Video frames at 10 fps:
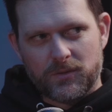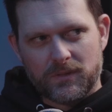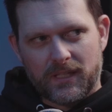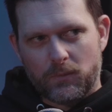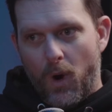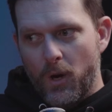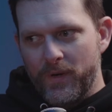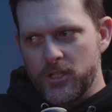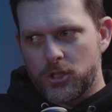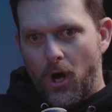just was like, why don't
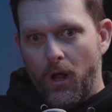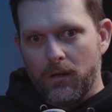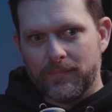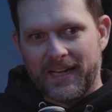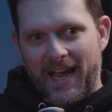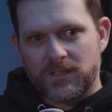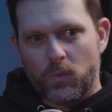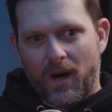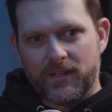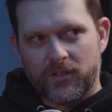we just call them and ask
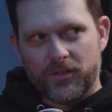why they're